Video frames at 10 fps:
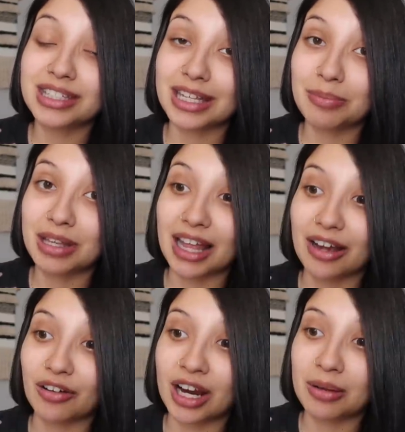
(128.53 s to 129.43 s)
sleeping
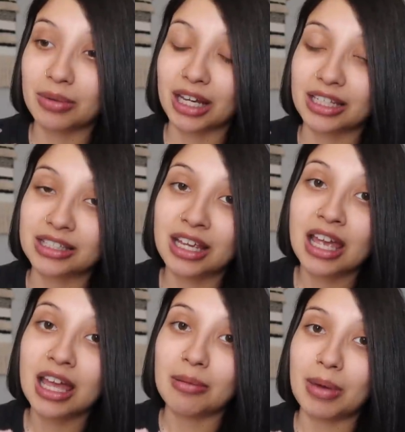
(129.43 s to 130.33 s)
that great because
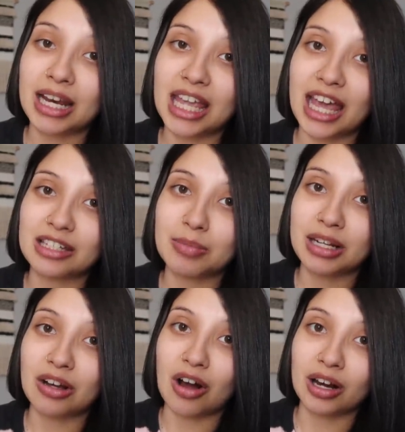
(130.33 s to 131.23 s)
Benny has
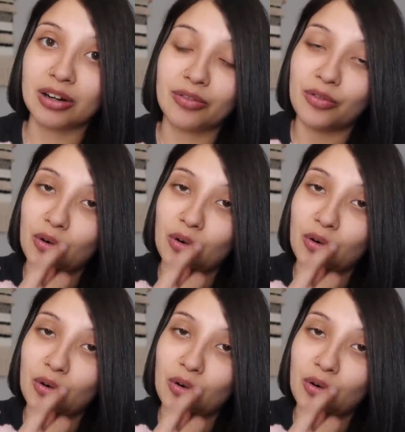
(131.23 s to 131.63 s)
been gone